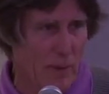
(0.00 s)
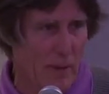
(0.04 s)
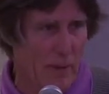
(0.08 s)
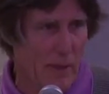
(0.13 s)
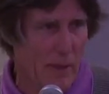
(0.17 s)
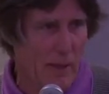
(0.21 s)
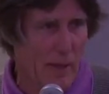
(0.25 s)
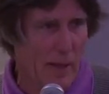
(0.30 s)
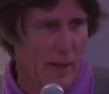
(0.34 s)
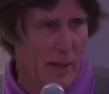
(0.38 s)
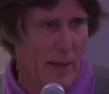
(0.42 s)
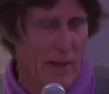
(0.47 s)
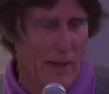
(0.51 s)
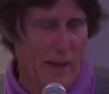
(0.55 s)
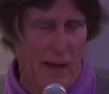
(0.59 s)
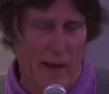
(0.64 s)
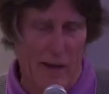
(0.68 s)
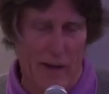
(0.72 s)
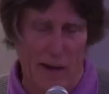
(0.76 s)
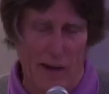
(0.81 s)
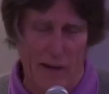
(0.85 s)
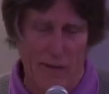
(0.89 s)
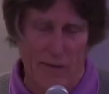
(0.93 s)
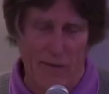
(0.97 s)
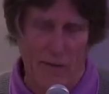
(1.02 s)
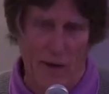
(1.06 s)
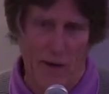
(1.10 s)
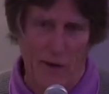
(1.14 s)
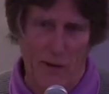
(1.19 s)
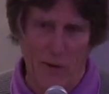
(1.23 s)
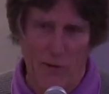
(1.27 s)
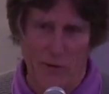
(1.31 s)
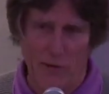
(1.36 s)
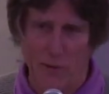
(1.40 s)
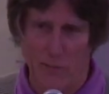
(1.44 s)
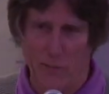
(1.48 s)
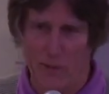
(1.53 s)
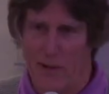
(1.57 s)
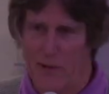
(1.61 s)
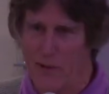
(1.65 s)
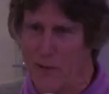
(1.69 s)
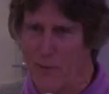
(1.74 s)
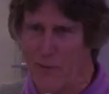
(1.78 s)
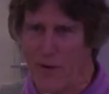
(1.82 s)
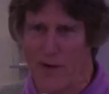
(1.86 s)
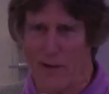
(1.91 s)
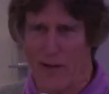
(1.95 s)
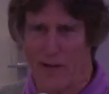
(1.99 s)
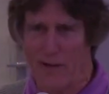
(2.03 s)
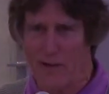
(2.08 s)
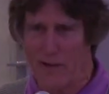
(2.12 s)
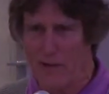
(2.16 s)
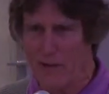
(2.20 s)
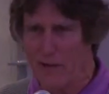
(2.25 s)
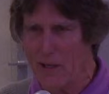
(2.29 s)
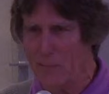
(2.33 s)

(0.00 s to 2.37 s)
And, and that I, I heard somebody had a great idea.